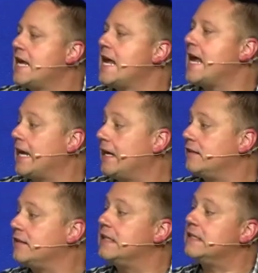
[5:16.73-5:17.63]

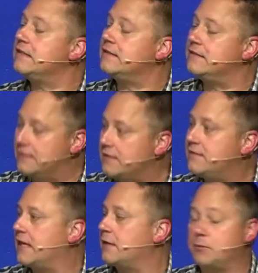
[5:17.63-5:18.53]
And it did
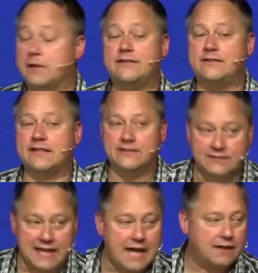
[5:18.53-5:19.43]
take place
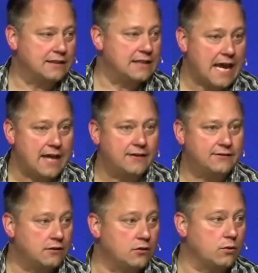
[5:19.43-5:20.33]
exactly as
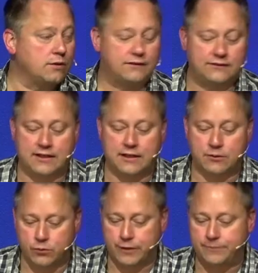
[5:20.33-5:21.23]
the Lord said it
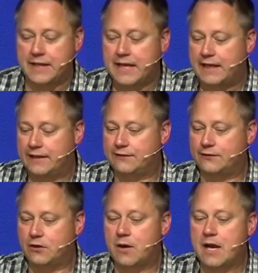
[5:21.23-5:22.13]
would. And
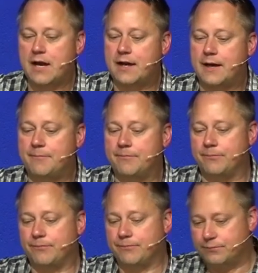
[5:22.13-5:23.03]
so, um,
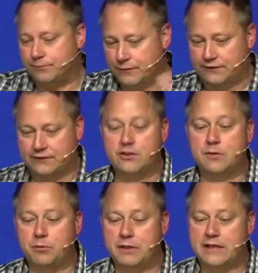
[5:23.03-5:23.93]
this is going to
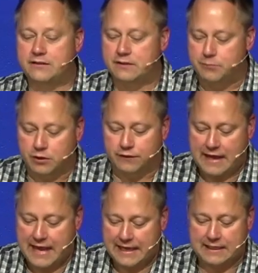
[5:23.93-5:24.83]
play into the book of
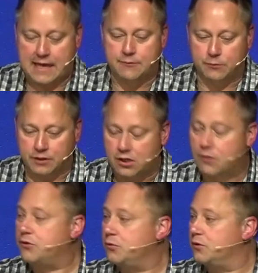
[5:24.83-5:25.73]
Haggai. We're going to go
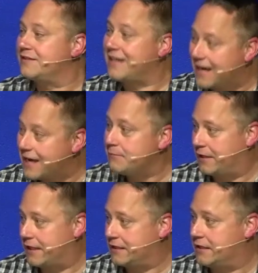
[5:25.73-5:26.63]
through a
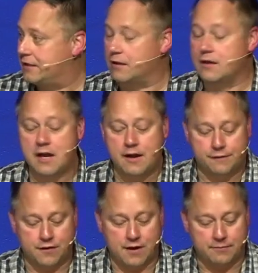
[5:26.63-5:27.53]
timeline here
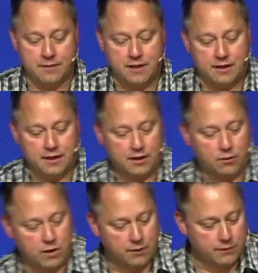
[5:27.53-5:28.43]
from uh,
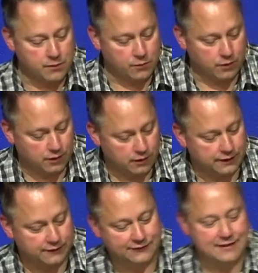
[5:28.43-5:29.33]
where we were
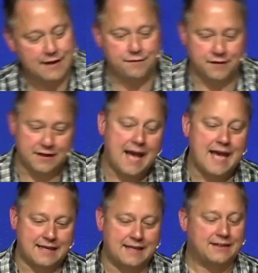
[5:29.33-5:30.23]
in
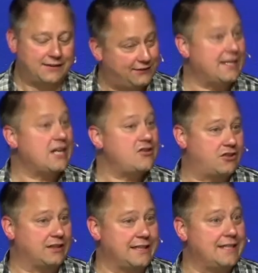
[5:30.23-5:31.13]
Zephaniah,
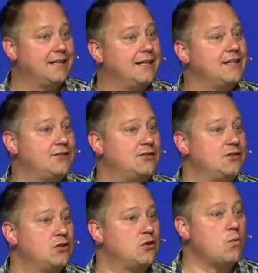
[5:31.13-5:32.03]
essentially,
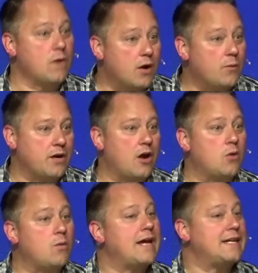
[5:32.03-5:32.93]
to where we are
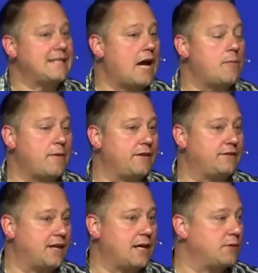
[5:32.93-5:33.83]
right now by the
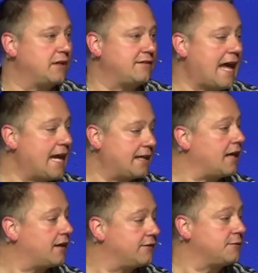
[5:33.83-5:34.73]
time we get to Haggai,
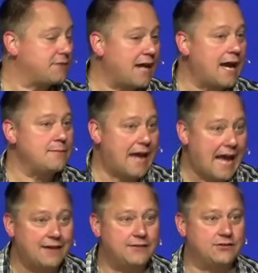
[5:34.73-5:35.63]
because some time
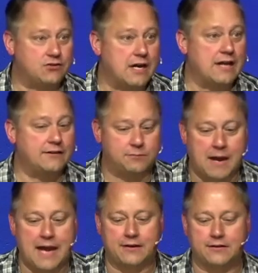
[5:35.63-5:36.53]
has
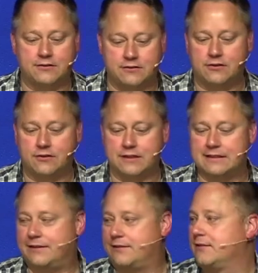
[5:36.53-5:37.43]
transpired during
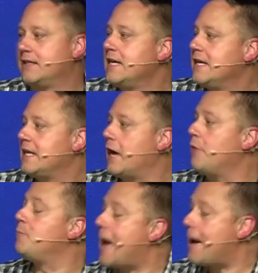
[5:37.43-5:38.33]
this. Now,
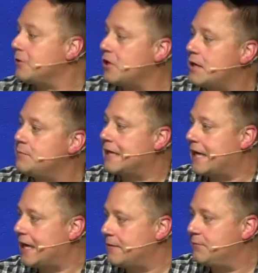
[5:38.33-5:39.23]
Babylon
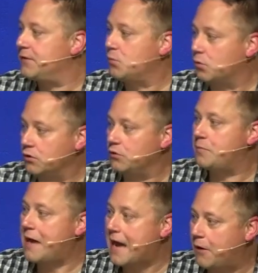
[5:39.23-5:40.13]
became the world
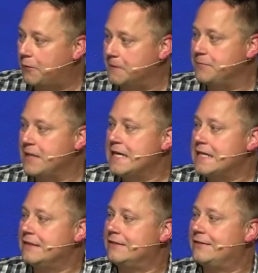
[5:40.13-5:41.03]
power
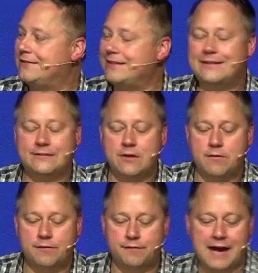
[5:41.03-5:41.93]
in
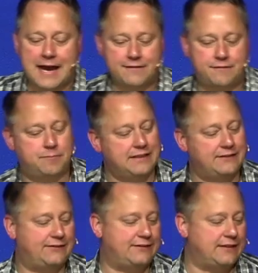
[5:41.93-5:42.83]
605
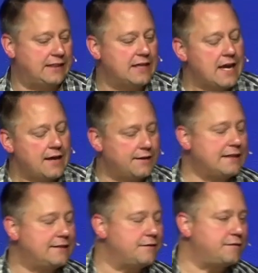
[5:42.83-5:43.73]
BC. They
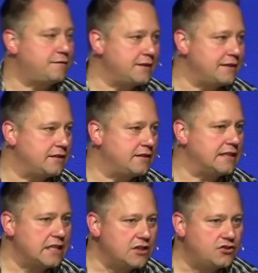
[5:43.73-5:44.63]
defeated
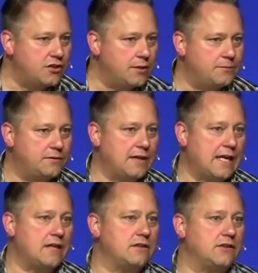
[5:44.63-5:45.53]
Egypt
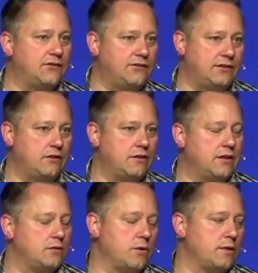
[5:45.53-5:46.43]
and Assyria
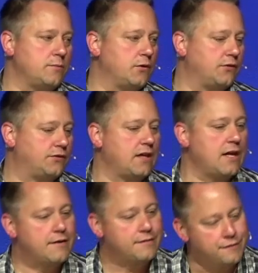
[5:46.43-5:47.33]
in one of the most
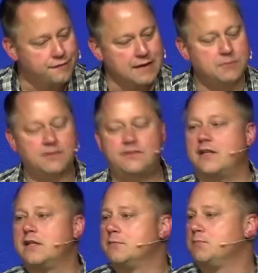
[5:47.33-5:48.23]
famous
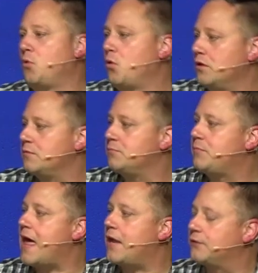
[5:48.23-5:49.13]
and important
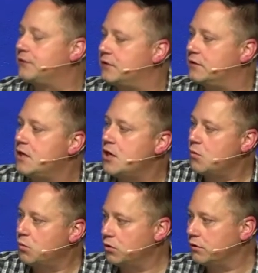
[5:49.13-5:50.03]
battles in
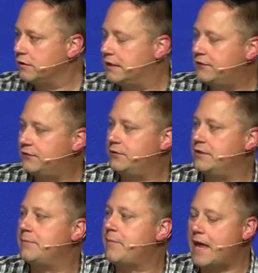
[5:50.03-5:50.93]
world history,
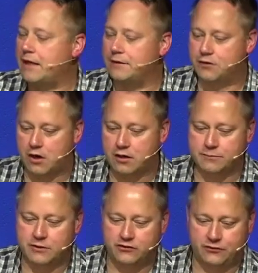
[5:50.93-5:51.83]
the Battle of
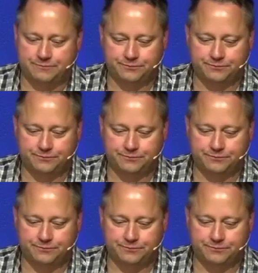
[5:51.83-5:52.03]
Carchemish.